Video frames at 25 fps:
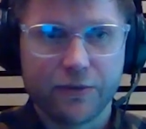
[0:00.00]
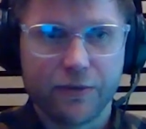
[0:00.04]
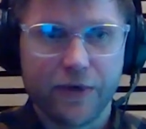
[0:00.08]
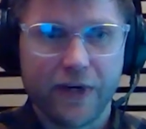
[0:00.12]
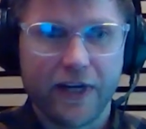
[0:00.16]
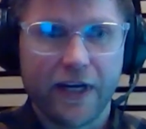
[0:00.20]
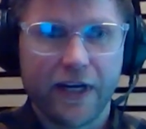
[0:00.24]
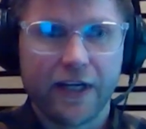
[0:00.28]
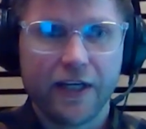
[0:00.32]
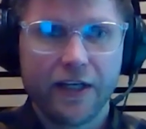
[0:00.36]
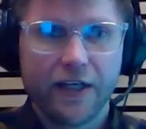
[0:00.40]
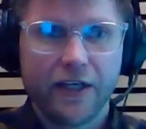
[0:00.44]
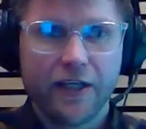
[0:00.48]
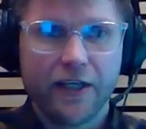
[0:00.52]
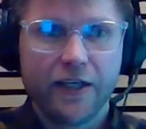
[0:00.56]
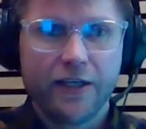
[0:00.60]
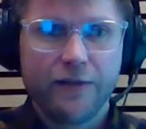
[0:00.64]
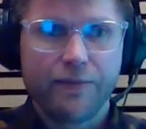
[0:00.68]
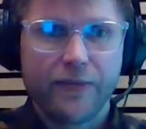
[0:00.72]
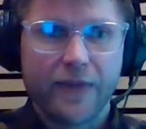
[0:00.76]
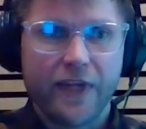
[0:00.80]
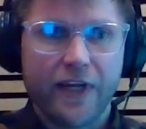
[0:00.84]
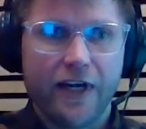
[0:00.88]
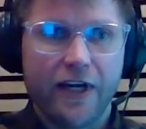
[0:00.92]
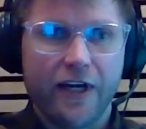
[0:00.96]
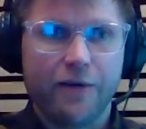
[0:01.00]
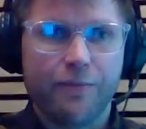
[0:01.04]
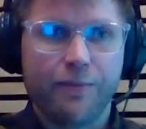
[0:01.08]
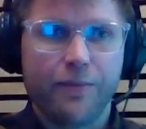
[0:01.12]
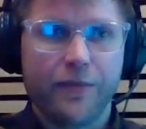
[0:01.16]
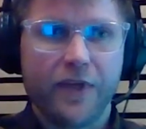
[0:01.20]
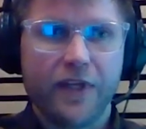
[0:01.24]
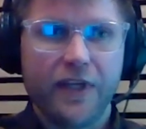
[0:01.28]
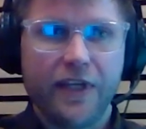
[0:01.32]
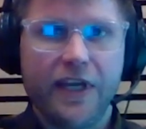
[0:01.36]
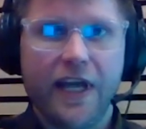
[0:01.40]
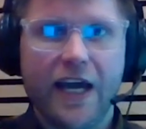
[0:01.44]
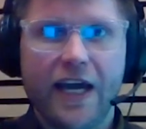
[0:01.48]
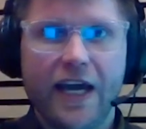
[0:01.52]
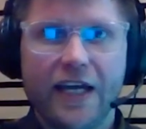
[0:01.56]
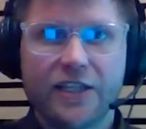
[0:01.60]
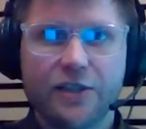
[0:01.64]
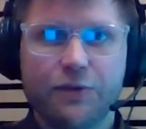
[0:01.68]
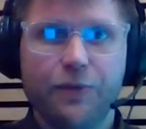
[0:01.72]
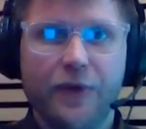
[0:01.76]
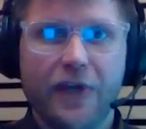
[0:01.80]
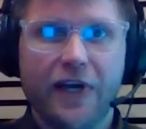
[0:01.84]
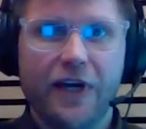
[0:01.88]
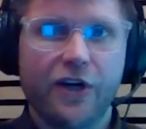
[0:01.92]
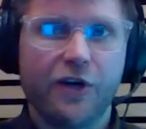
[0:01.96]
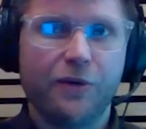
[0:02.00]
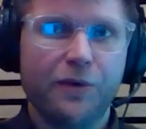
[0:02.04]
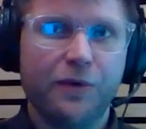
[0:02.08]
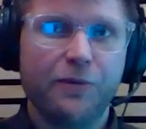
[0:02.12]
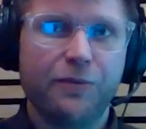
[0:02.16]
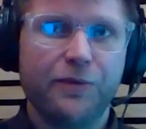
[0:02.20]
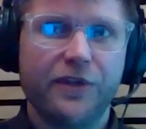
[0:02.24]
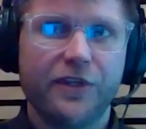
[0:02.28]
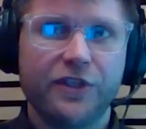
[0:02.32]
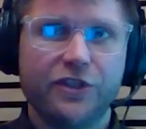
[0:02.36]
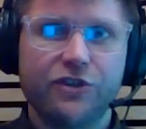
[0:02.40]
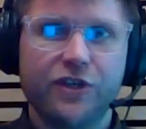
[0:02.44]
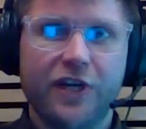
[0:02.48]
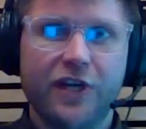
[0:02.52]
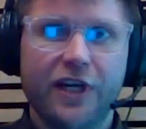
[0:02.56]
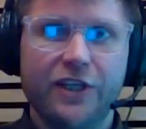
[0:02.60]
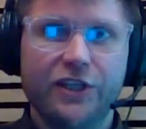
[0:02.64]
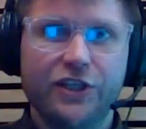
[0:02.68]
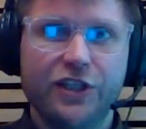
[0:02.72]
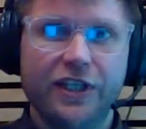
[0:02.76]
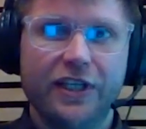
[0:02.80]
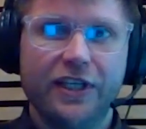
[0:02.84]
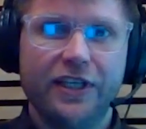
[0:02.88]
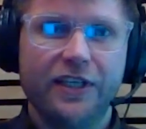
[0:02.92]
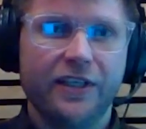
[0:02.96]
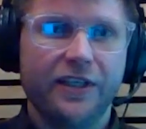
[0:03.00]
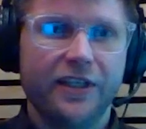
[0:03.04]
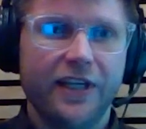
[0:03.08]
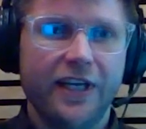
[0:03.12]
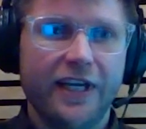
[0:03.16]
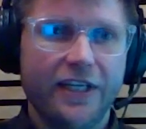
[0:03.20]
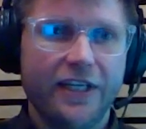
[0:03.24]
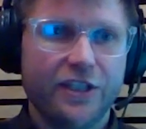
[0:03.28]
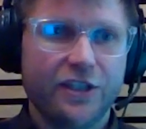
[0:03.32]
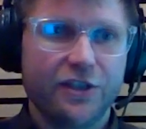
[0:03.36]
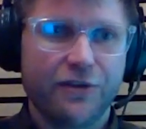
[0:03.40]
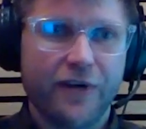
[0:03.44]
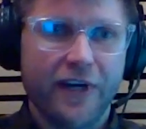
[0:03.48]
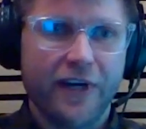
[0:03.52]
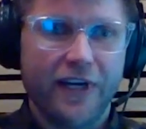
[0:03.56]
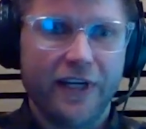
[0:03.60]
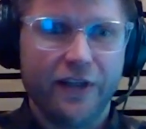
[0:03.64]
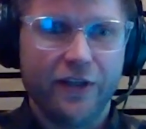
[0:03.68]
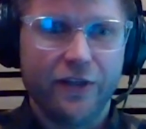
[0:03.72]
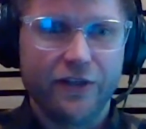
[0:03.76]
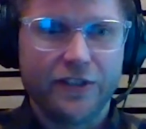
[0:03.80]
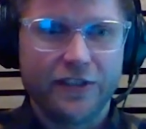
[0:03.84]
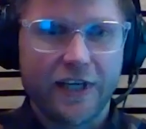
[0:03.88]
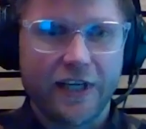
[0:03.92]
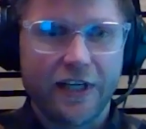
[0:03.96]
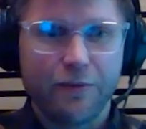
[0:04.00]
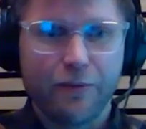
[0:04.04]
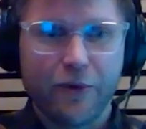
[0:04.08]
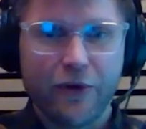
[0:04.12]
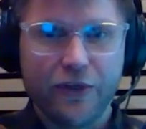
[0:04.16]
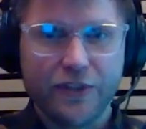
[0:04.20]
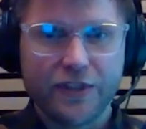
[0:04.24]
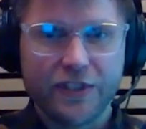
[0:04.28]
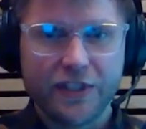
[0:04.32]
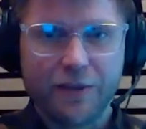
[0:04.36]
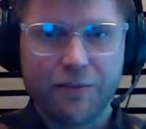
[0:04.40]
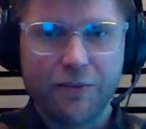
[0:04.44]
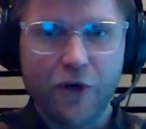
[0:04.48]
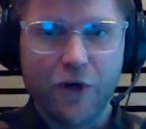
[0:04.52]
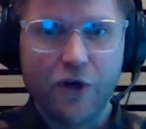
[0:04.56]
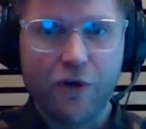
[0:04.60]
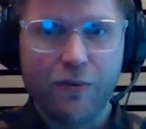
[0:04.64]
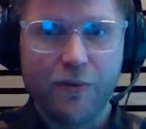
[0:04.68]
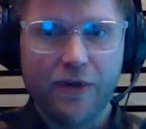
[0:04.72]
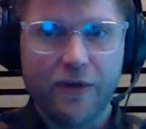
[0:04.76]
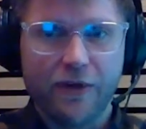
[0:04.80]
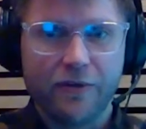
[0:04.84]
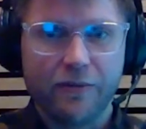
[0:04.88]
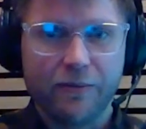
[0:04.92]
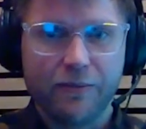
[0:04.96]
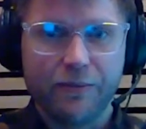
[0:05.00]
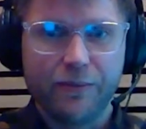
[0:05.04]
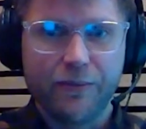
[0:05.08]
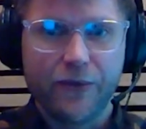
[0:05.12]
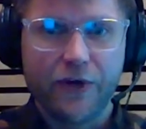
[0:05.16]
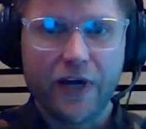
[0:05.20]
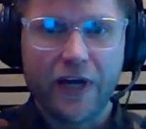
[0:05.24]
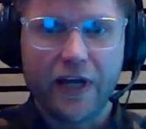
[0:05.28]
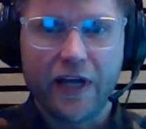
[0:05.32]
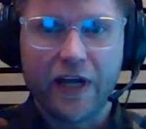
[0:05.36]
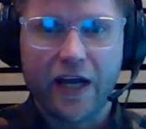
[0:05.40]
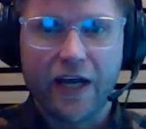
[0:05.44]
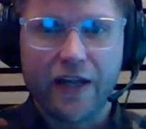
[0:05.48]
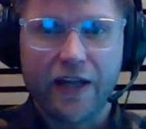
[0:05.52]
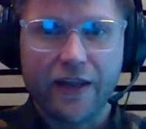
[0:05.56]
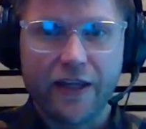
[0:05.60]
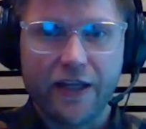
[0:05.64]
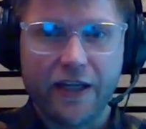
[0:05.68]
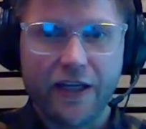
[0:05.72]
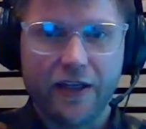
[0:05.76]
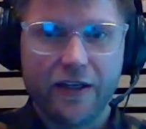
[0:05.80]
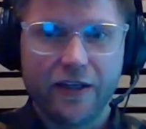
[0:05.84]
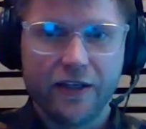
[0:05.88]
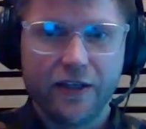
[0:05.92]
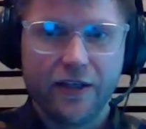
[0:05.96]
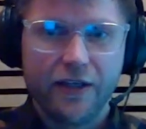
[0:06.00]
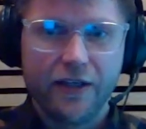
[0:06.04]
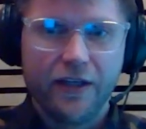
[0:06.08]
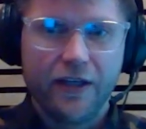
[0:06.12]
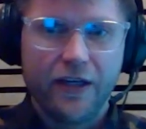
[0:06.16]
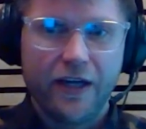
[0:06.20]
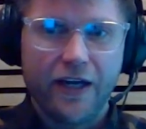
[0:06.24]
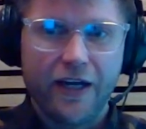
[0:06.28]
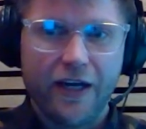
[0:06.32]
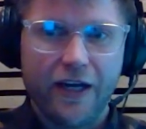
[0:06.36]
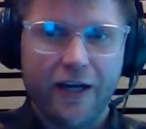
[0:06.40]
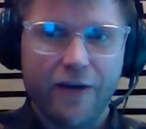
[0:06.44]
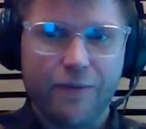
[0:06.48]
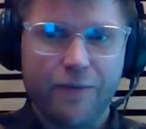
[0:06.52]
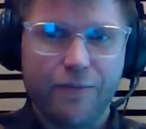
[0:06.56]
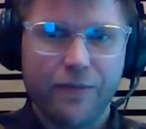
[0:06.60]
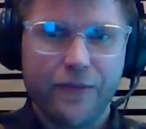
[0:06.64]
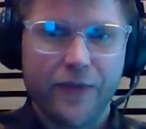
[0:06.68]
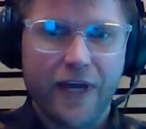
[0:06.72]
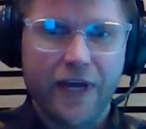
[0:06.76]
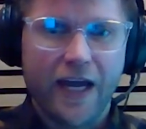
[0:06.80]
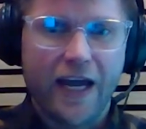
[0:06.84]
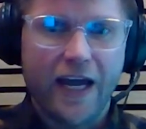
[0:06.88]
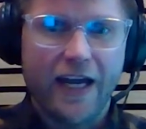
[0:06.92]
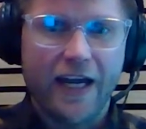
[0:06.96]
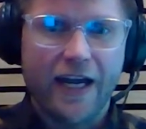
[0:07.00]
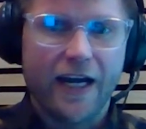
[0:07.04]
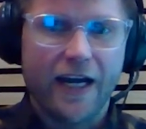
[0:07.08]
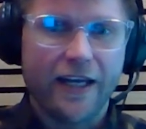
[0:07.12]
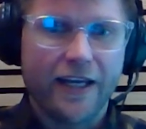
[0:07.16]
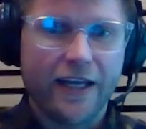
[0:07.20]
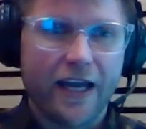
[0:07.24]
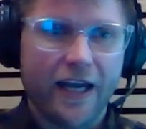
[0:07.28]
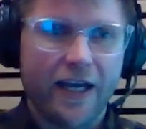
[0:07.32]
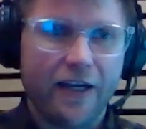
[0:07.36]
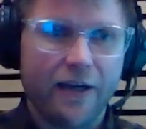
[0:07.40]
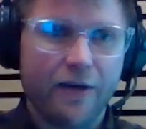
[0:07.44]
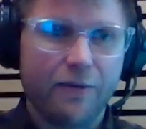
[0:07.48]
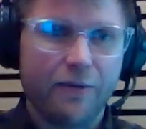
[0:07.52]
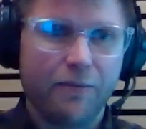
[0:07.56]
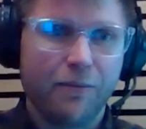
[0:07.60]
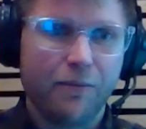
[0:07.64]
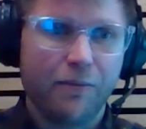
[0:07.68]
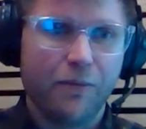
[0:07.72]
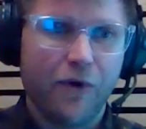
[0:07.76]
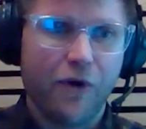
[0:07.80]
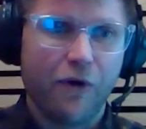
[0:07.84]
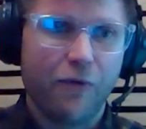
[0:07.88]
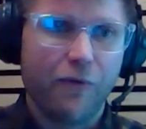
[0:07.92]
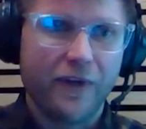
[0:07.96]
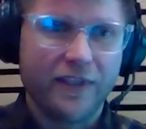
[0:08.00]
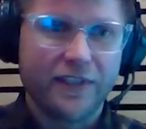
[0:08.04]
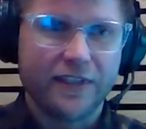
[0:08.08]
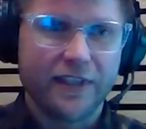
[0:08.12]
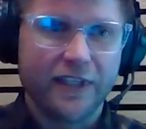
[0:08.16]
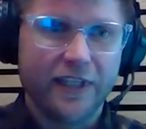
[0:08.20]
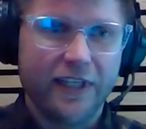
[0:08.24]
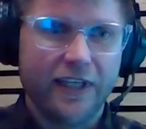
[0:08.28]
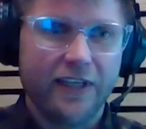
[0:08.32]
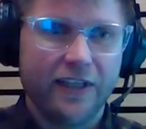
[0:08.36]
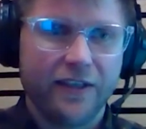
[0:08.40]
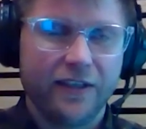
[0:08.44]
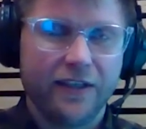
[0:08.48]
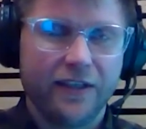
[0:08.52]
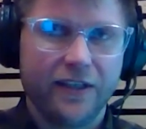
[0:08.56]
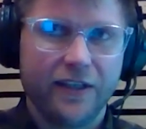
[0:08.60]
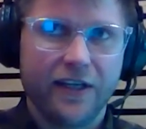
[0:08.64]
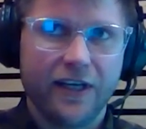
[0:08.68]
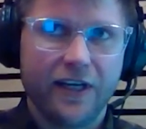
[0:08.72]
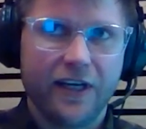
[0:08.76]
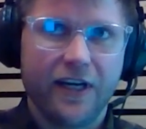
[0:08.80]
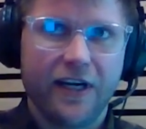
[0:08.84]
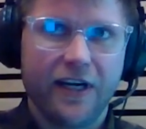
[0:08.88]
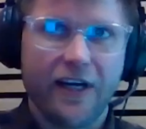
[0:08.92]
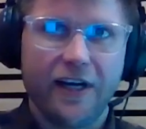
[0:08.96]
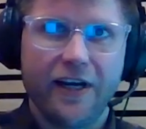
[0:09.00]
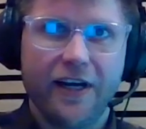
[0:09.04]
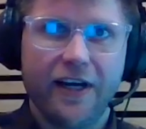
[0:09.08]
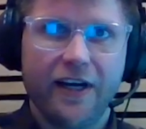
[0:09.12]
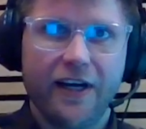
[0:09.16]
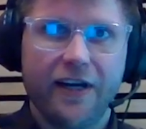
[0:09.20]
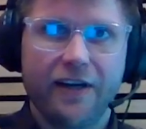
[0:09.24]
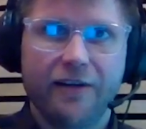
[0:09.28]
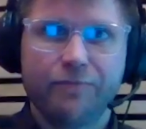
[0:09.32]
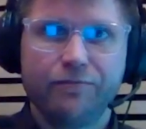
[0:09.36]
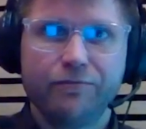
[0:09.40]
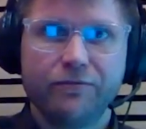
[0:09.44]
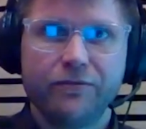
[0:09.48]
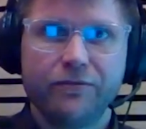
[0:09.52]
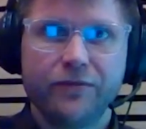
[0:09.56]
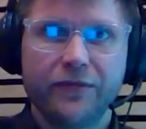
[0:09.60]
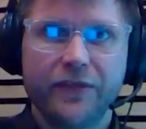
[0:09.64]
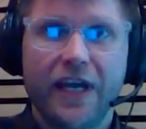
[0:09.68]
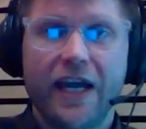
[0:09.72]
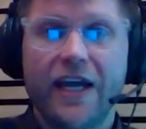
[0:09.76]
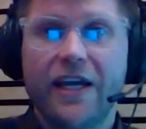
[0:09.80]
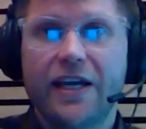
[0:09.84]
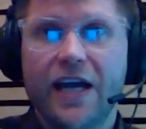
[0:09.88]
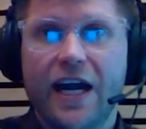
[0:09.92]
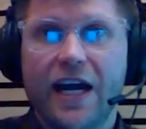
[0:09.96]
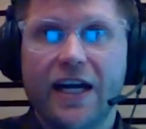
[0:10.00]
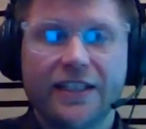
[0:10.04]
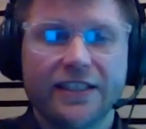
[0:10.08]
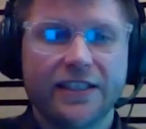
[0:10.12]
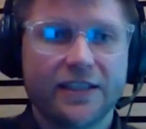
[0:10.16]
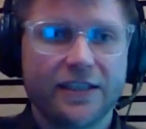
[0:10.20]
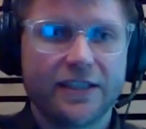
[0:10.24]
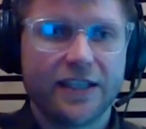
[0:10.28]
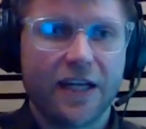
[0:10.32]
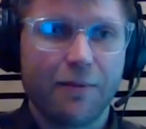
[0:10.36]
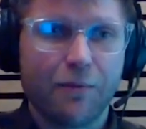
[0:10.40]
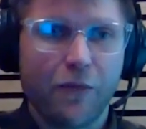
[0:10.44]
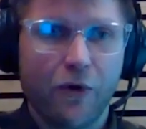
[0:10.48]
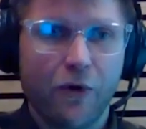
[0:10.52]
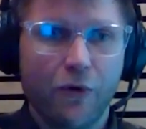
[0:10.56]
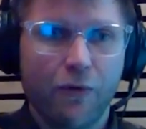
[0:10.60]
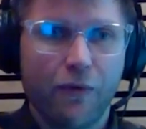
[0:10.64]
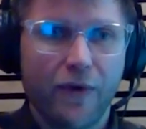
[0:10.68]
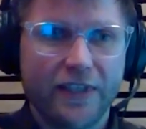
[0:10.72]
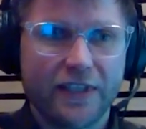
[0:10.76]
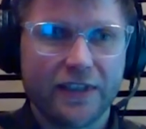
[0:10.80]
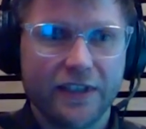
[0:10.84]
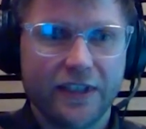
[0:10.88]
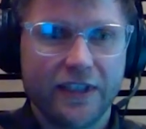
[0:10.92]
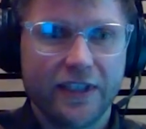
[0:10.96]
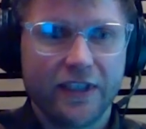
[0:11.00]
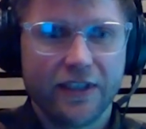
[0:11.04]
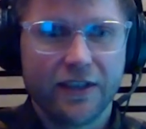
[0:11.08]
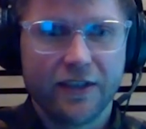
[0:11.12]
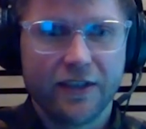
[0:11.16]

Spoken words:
Where yes, we are coming up with a strategy and integrating loads of data points at the moment, but I think AI getting more readily, getting access to that more readily